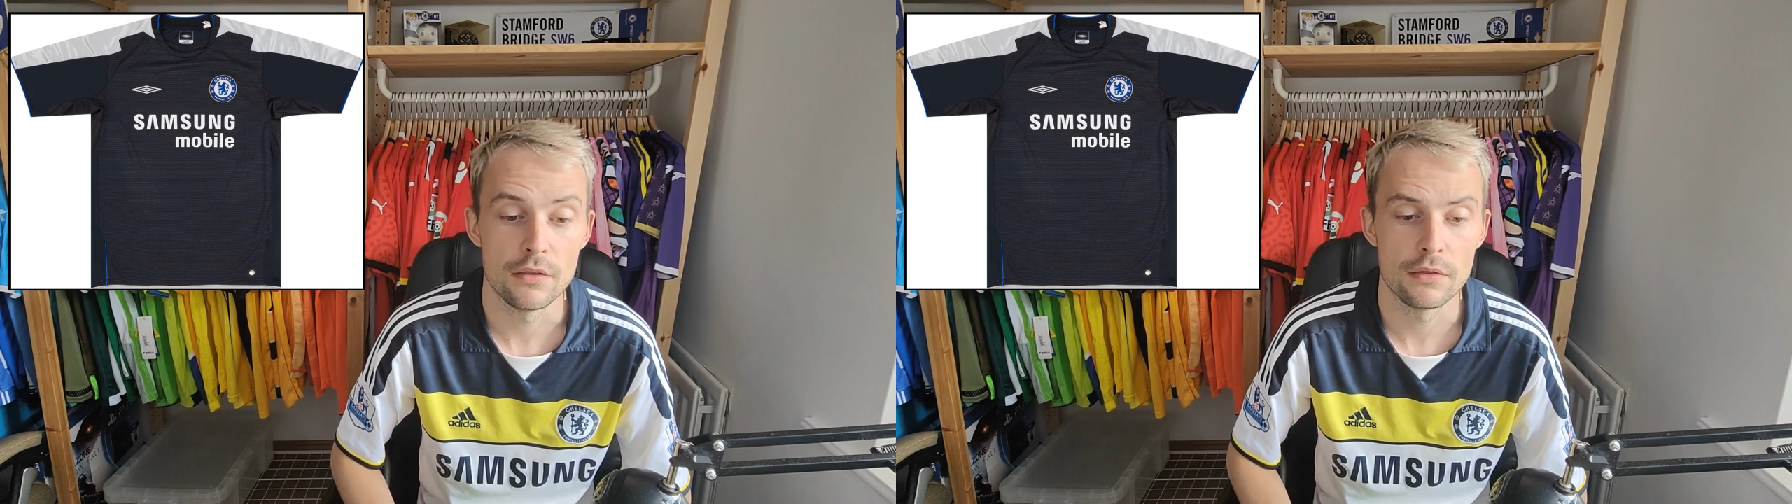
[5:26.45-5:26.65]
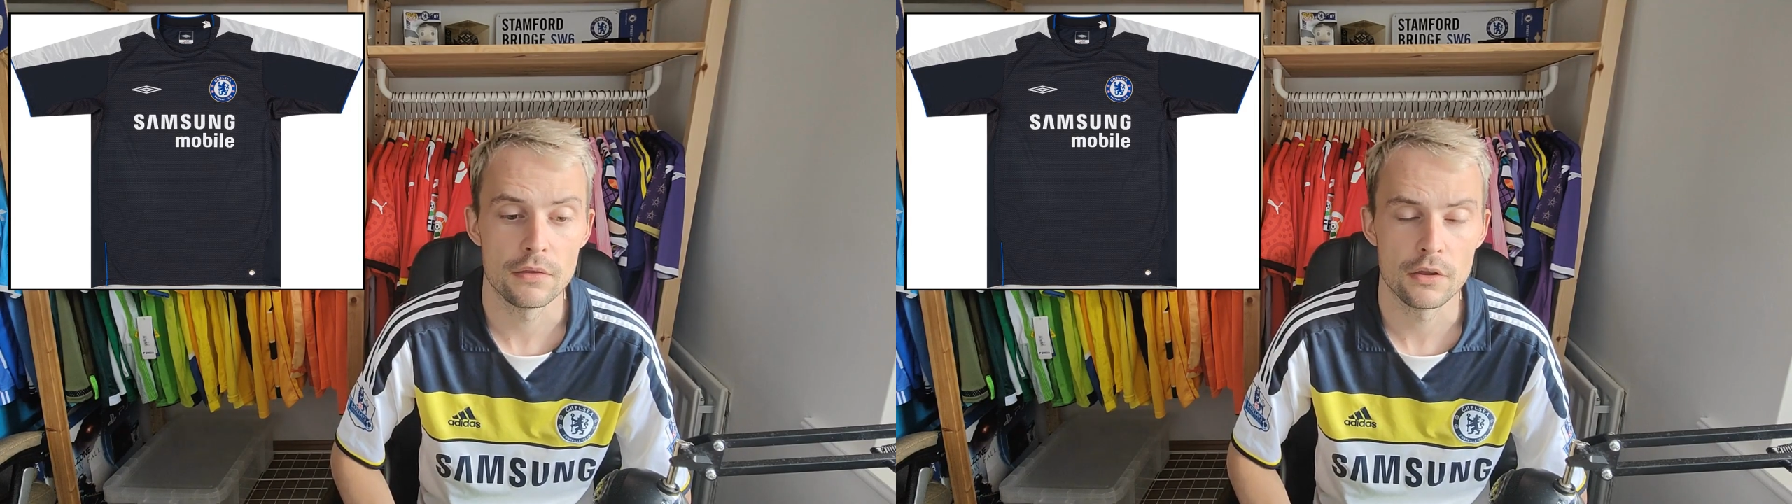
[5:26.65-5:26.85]

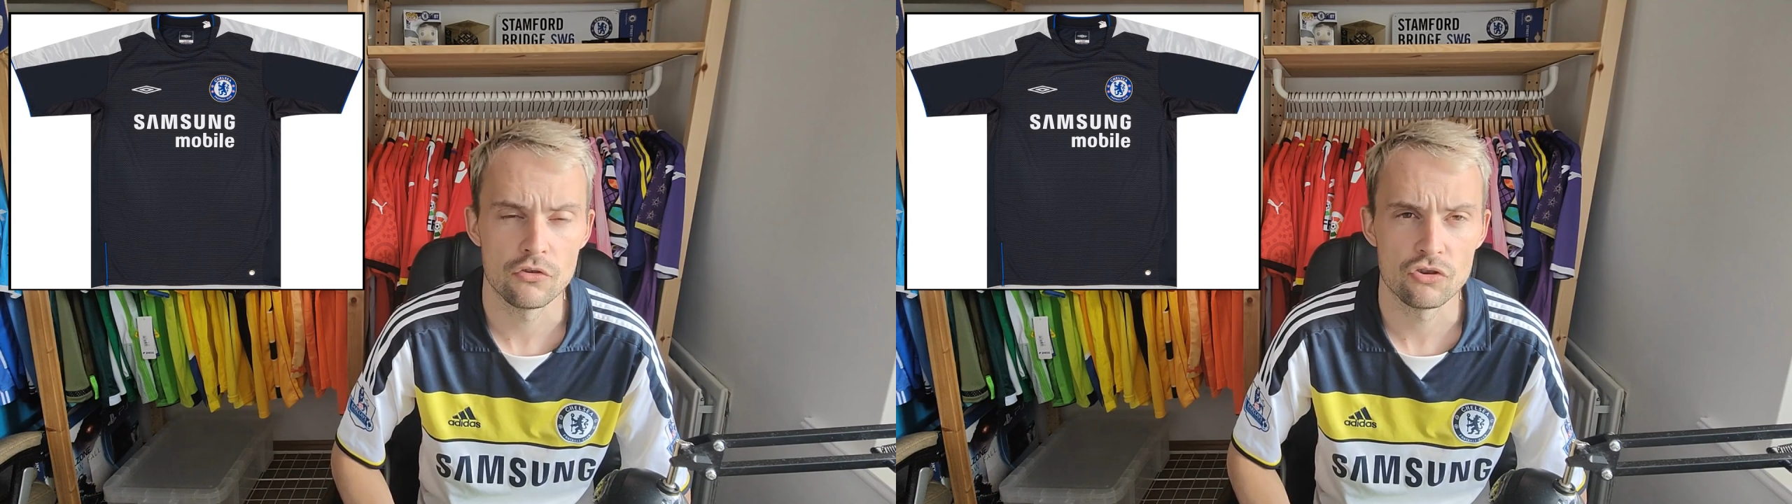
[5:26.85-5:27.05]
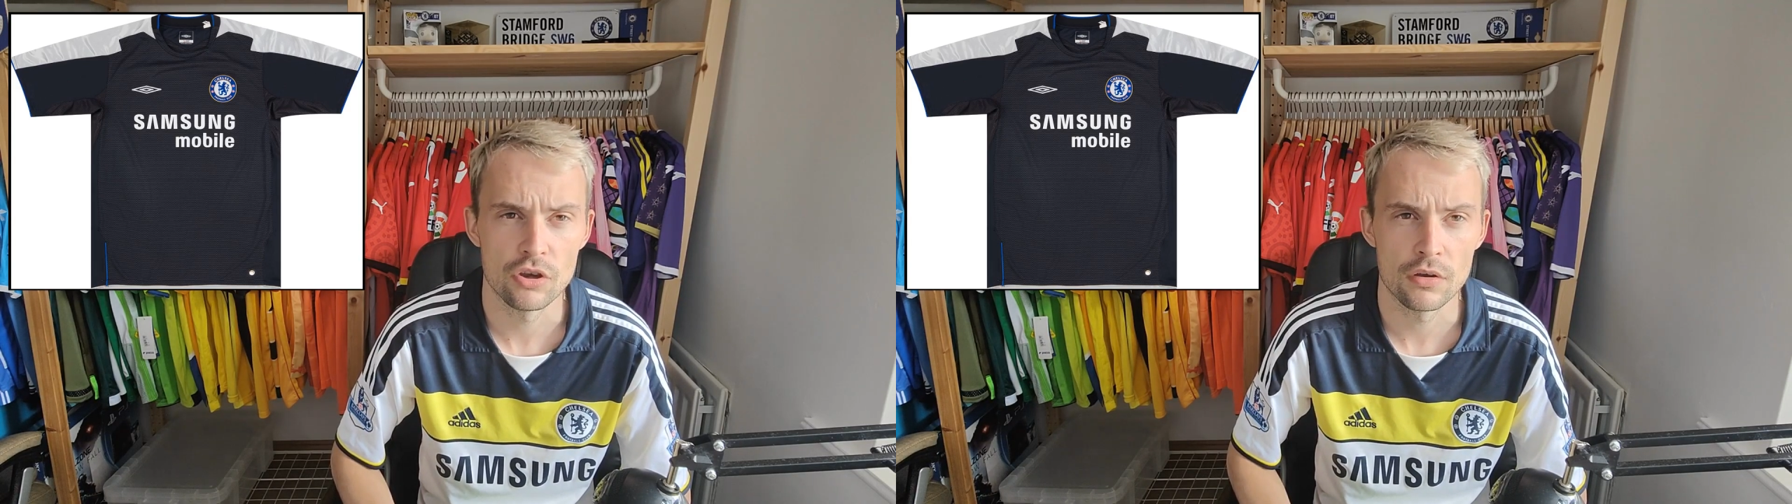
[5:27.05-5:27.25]
third
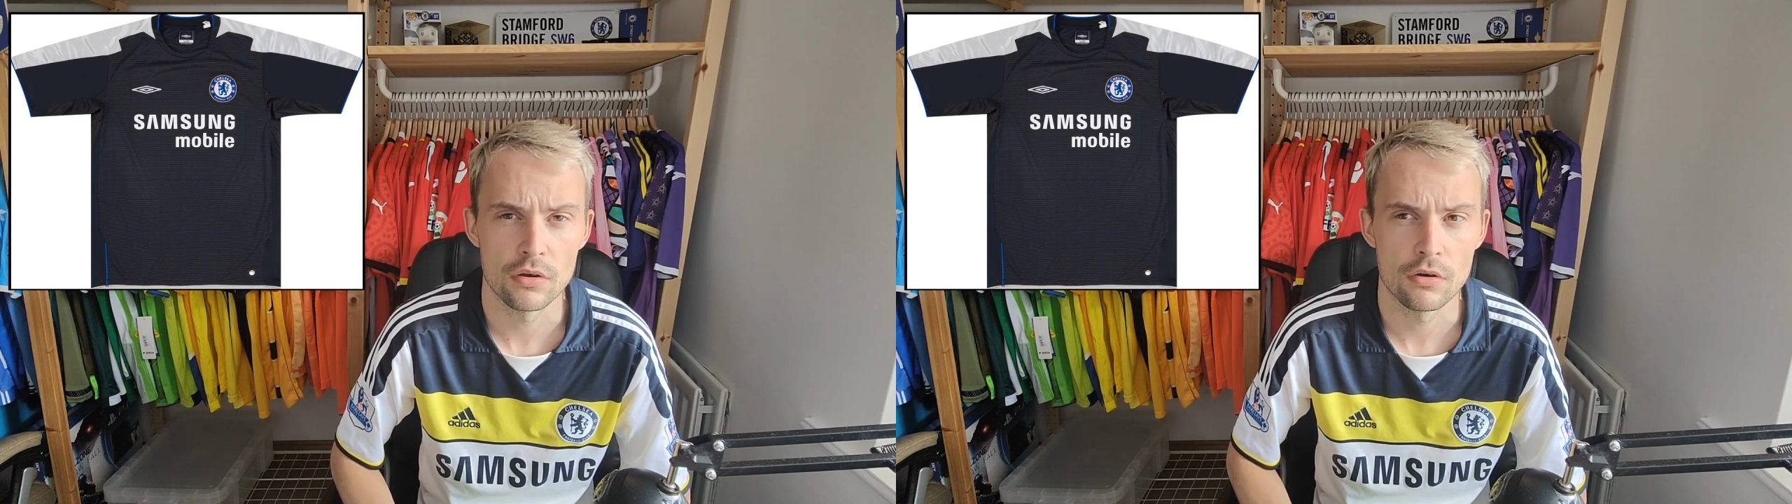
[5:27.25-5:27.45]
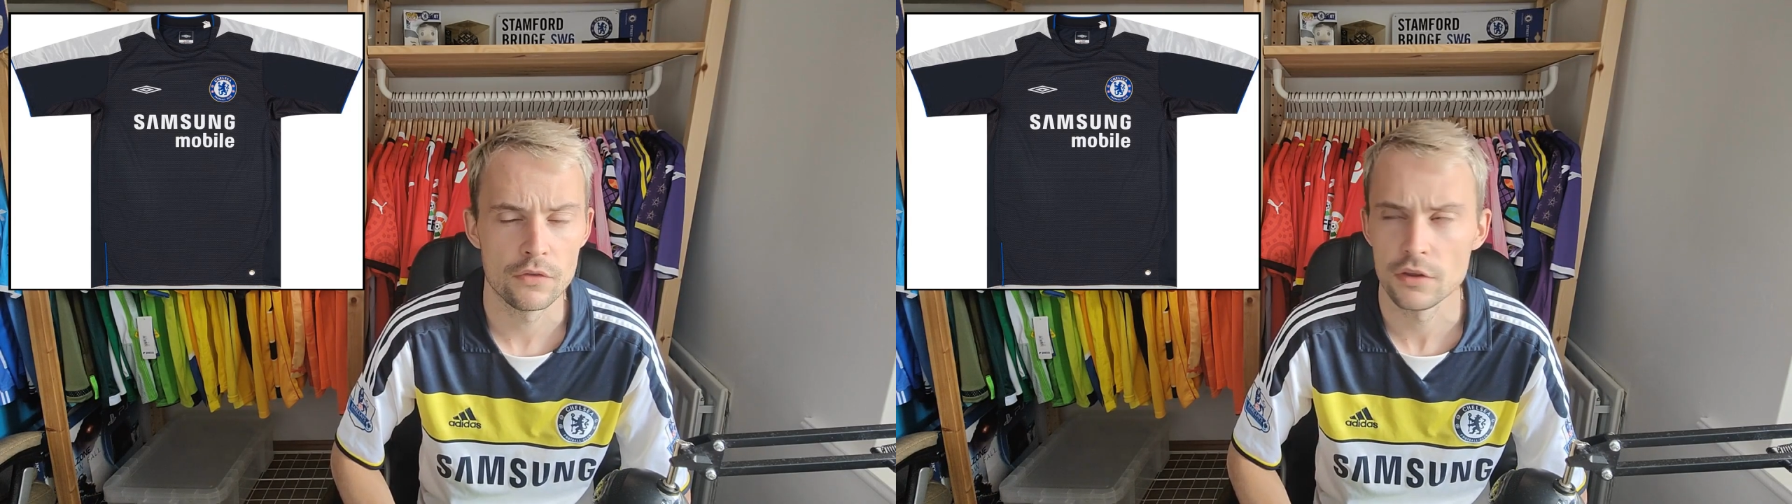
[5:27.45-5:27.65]
shirt
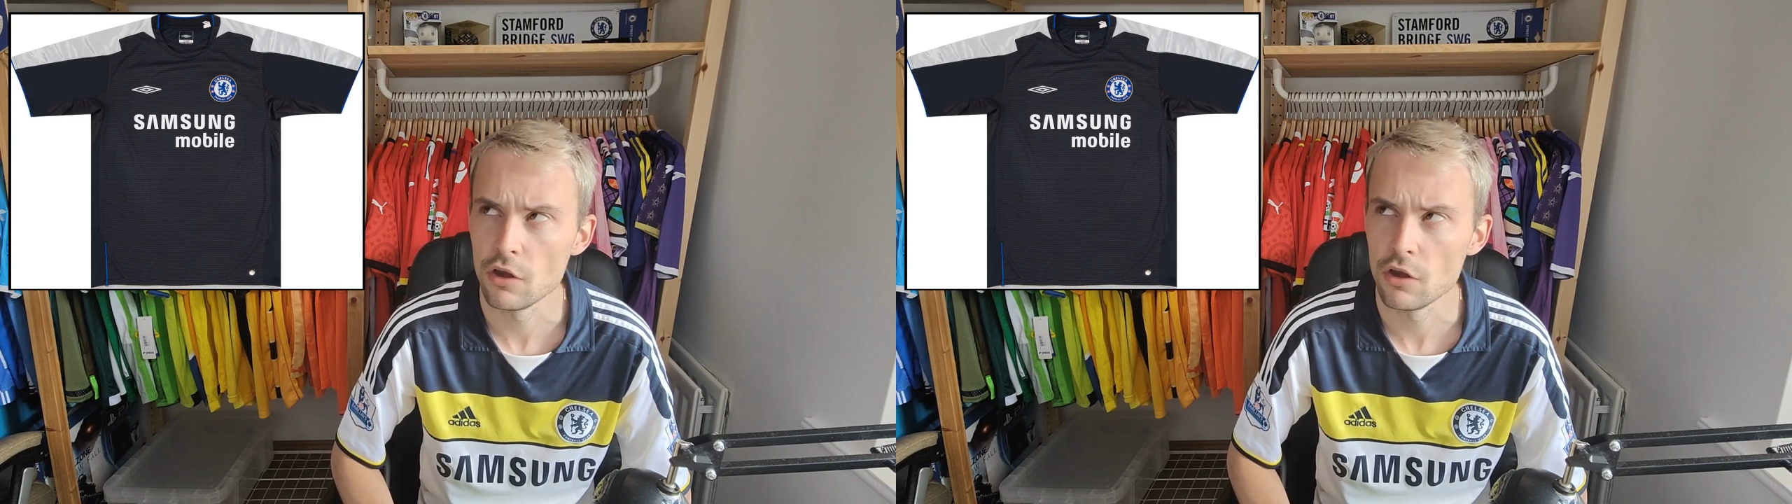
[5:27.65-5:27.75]
on the,